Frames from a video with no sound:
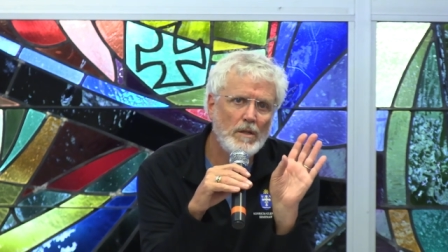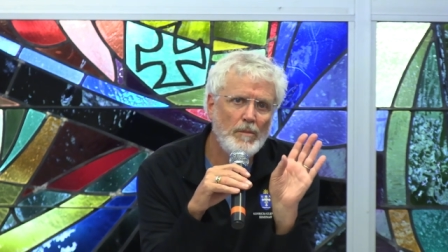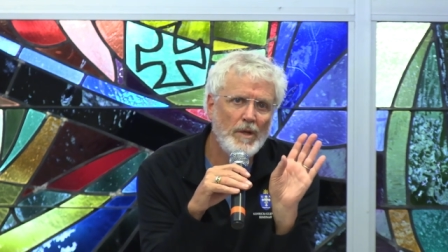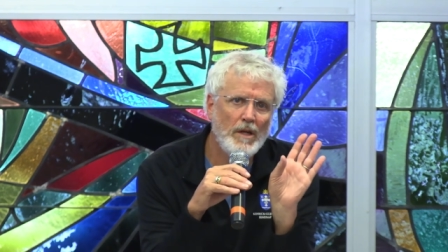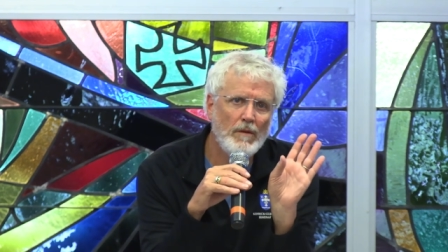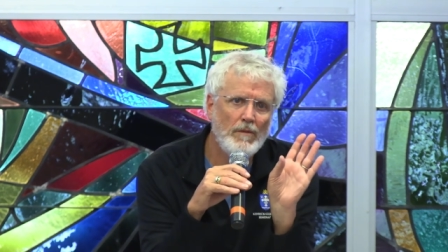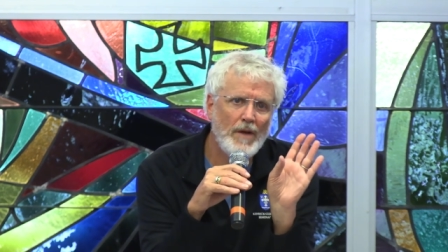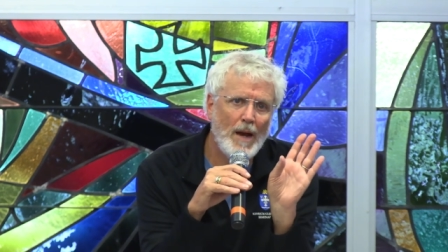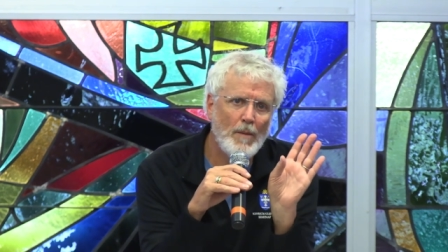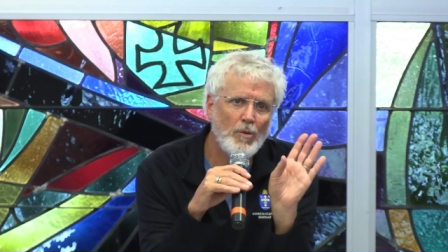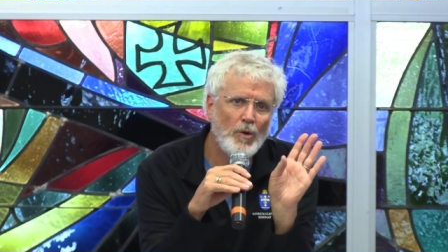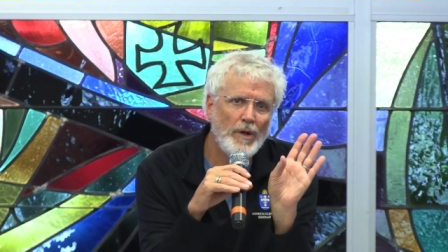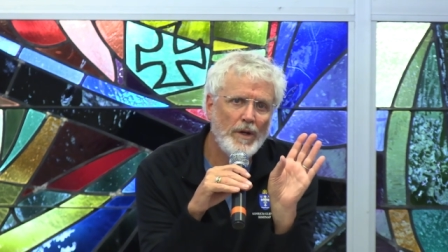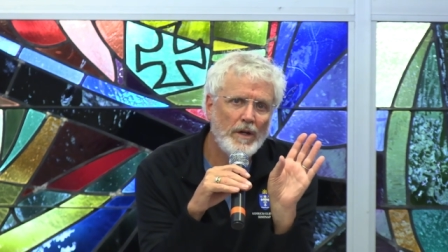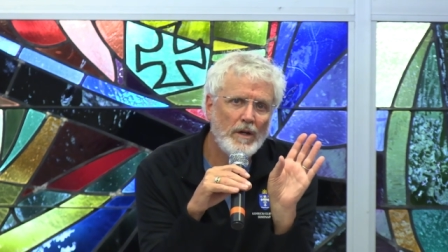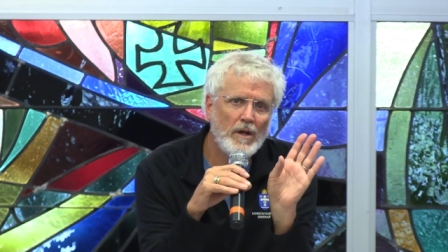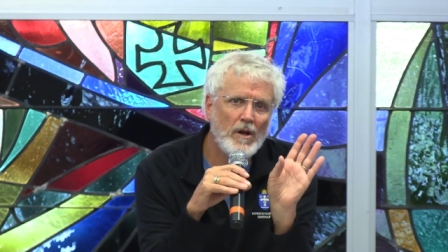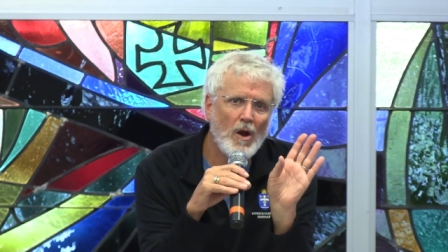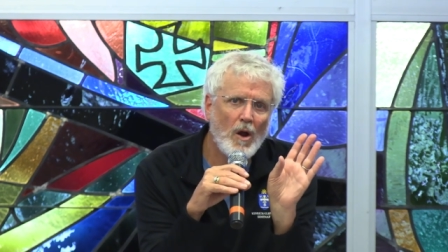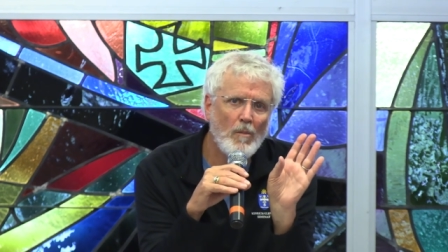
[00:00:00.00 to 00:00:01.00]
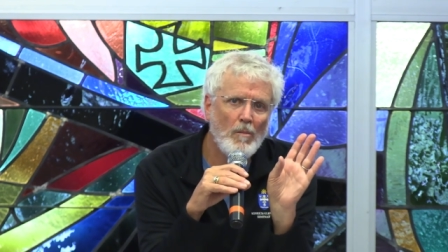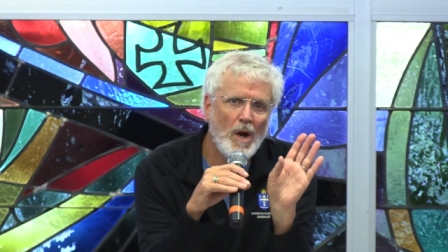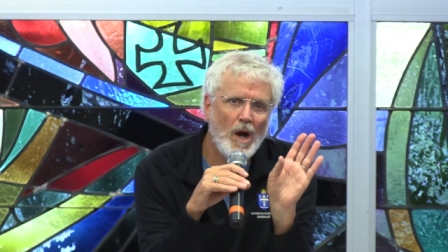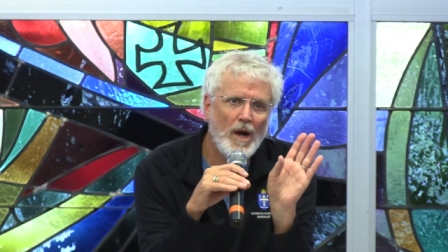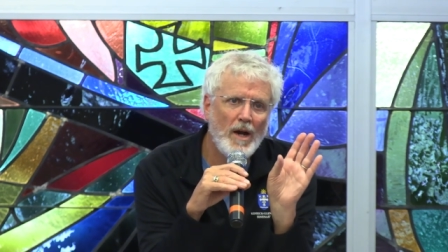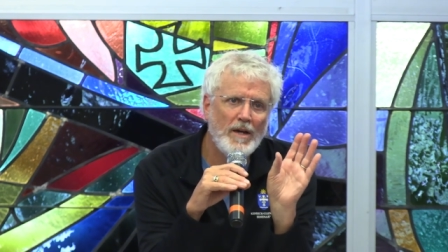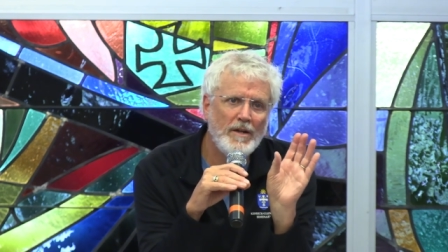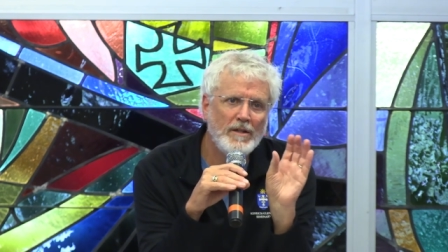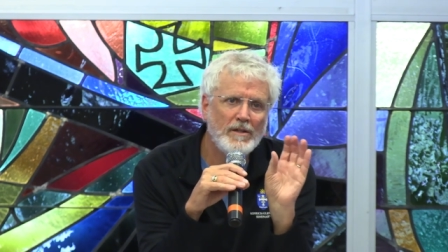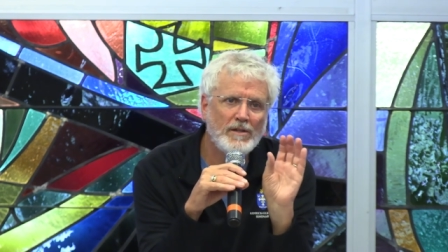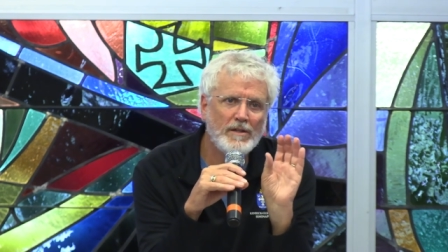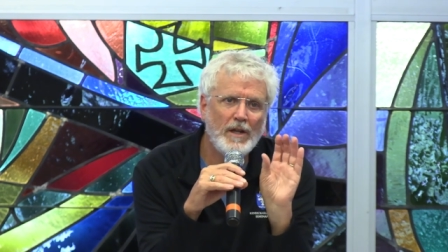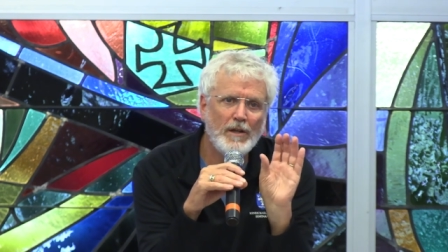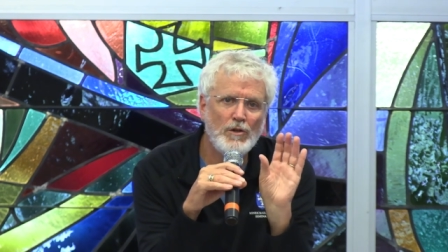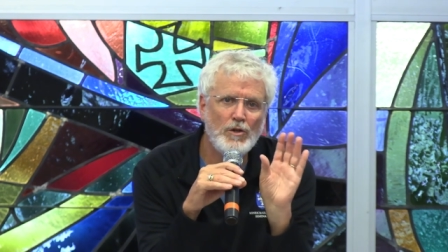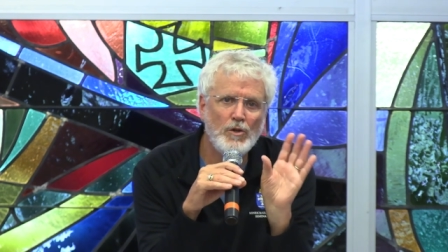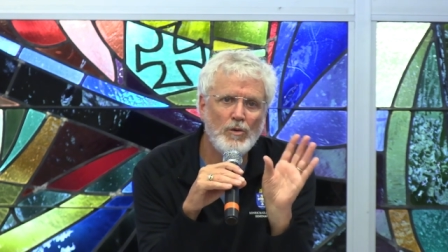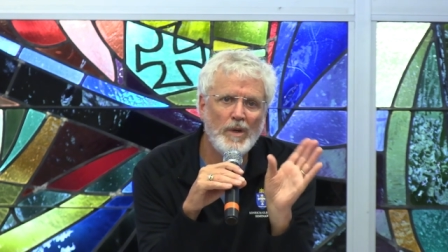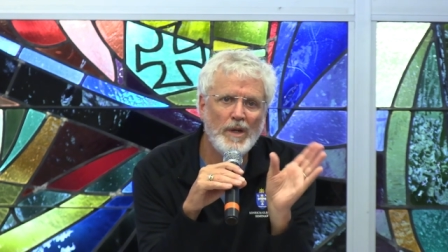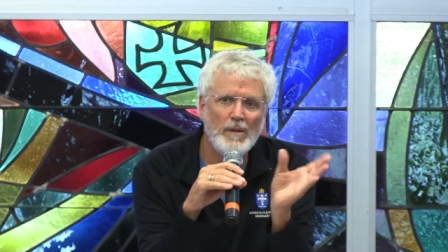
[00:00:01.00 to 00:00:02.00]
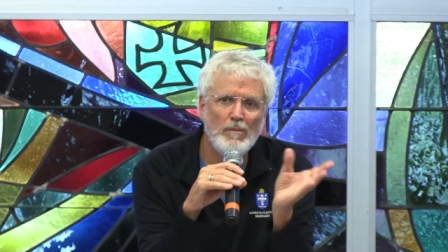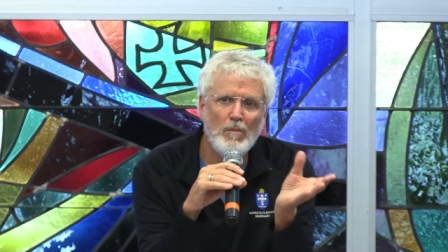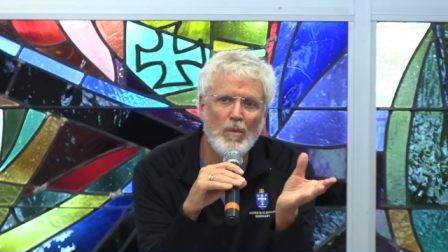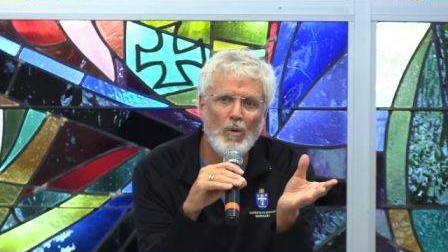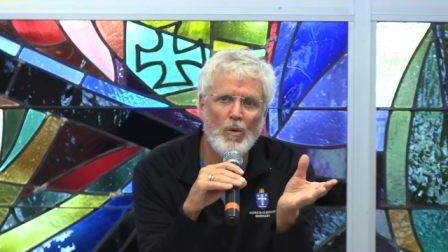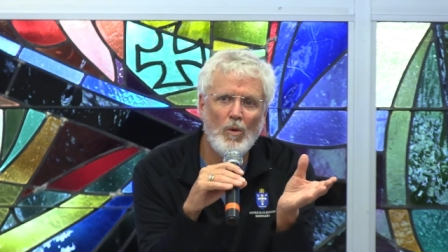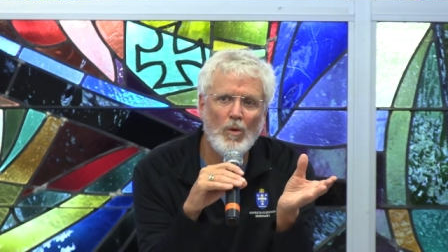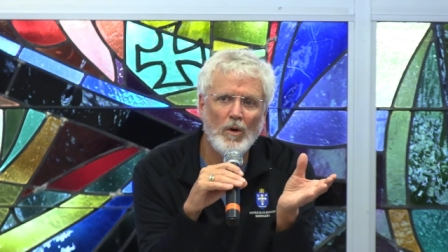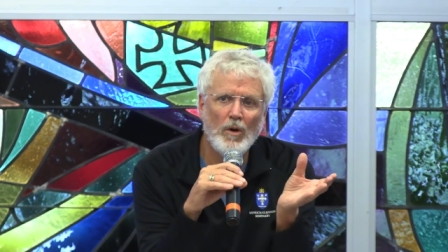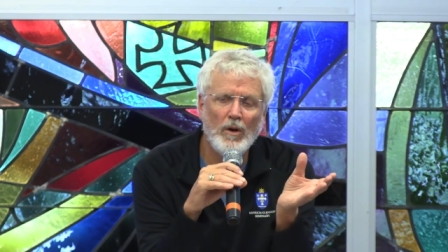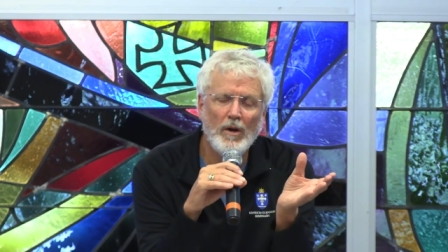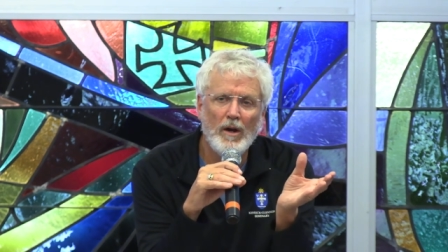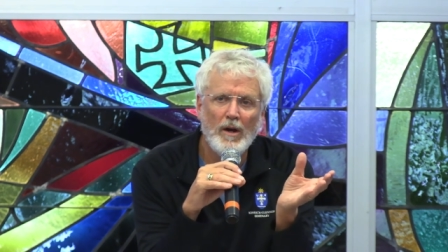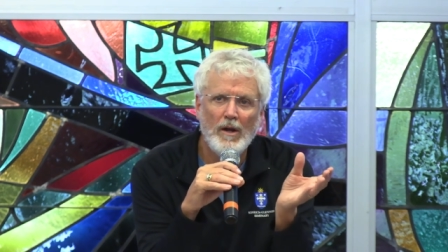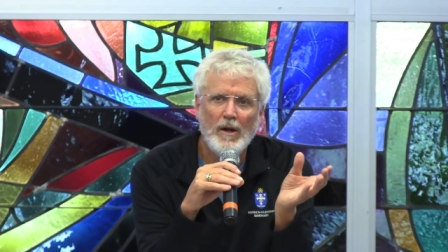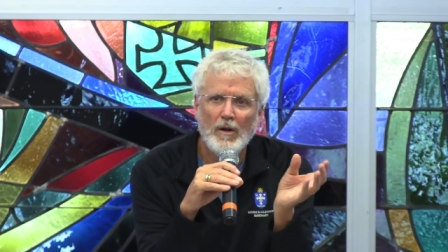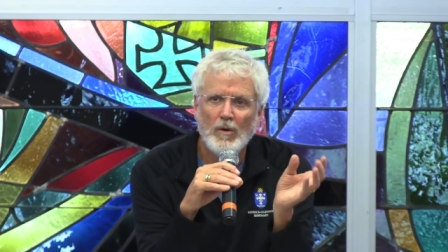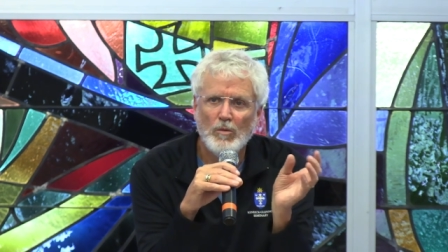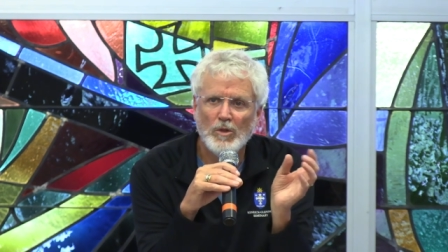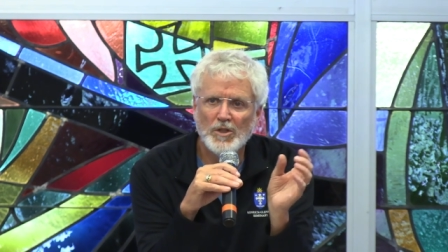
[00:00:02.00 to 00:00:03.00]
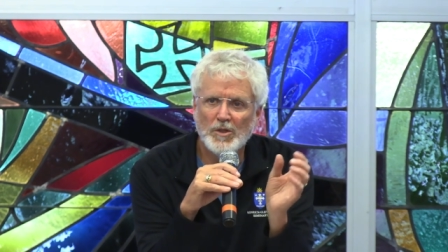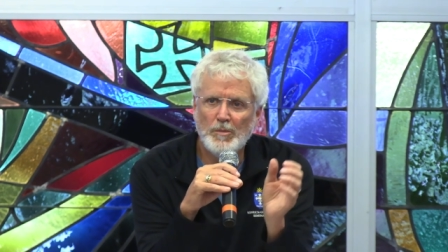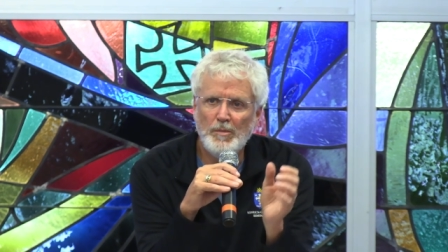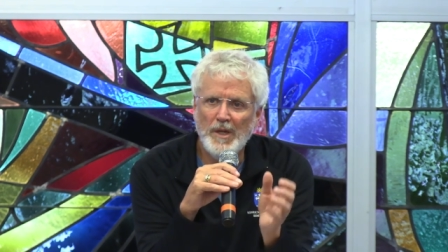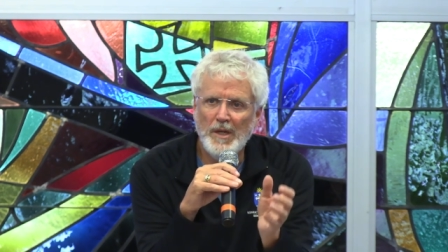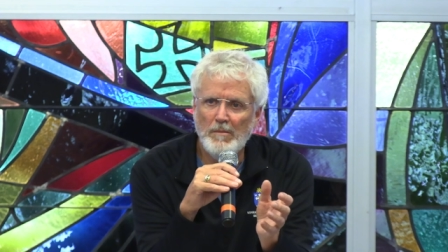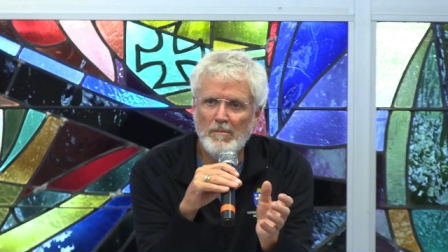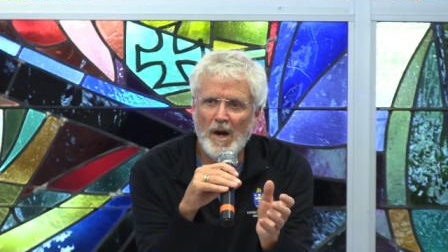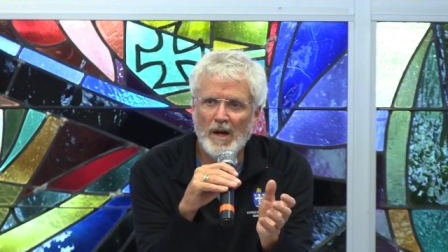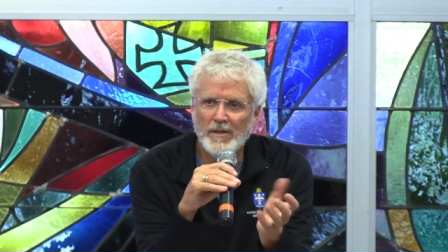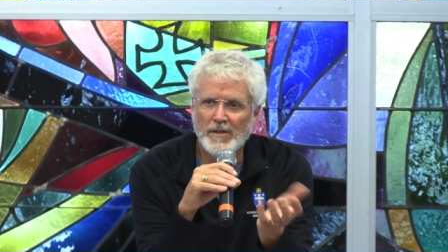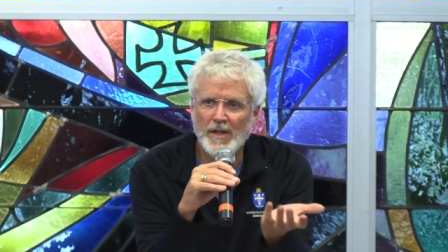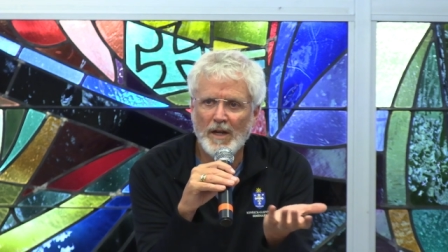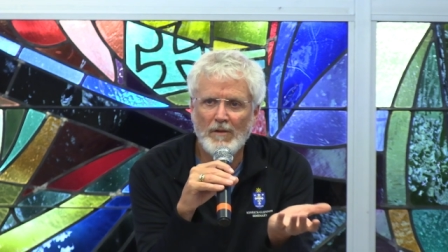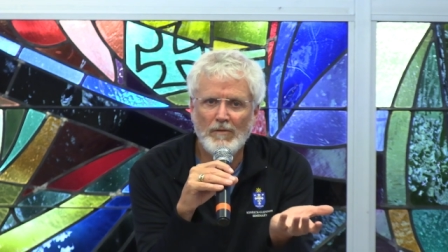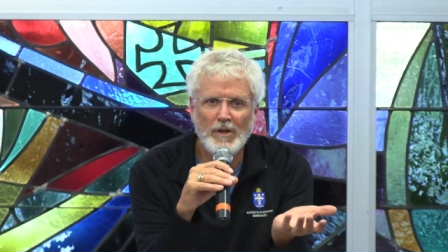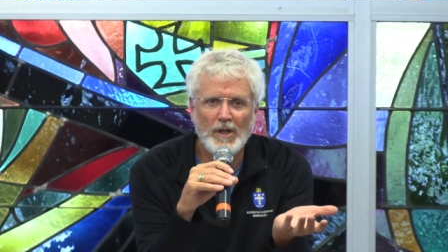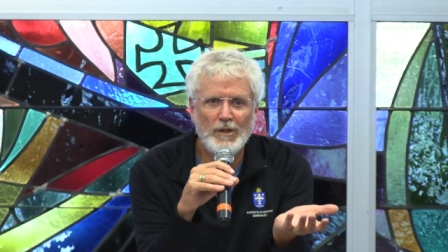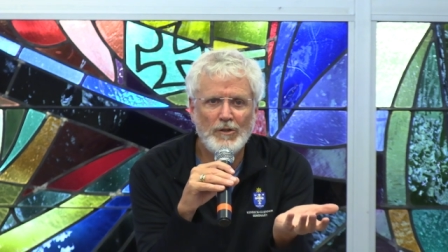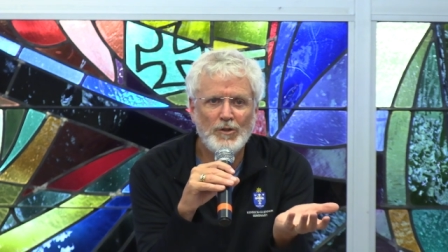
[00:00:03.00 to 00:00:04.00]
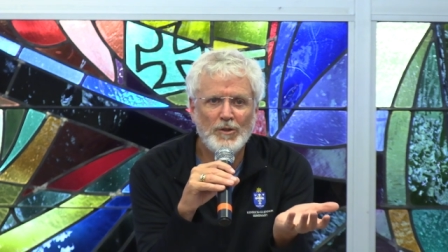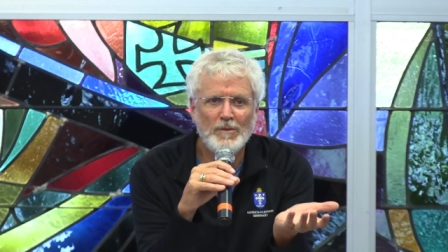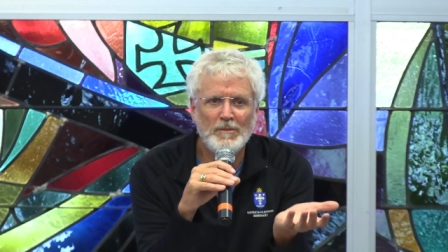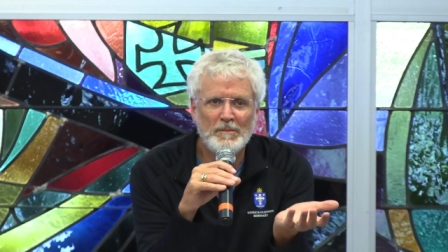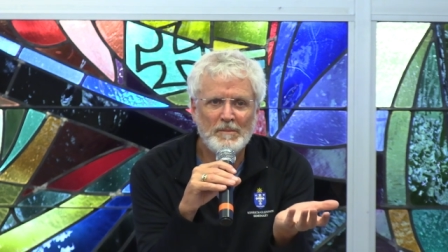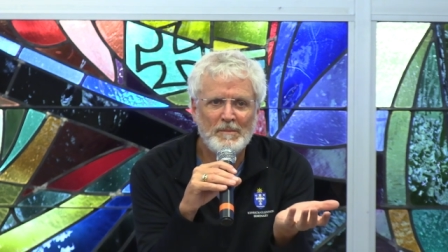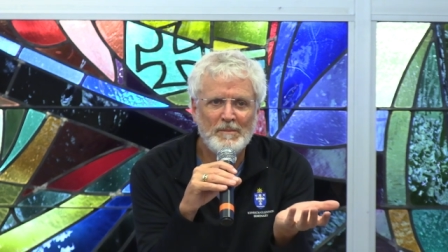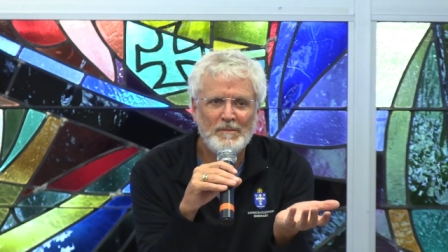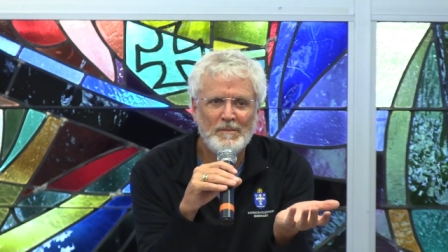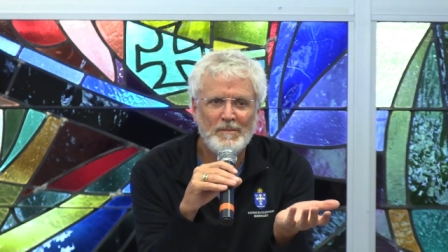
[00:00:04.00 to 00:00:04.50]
to be evaporated in our mind is that doing more will speed my salvation.